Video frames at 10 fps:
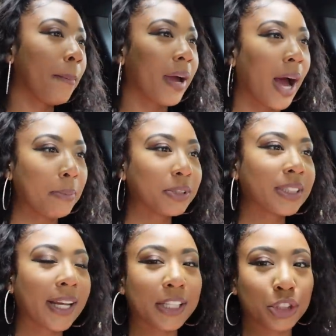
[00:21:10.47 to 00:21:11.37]
but I'm
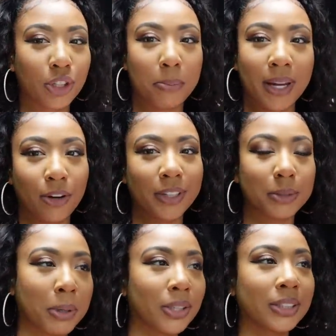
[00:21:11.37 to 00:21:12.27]
just like a shrimp and
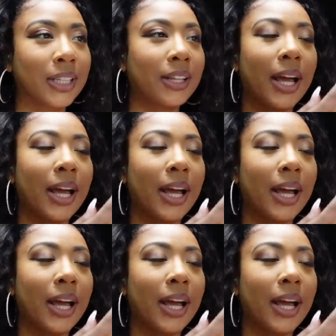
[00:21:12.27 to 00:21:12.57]
grits person.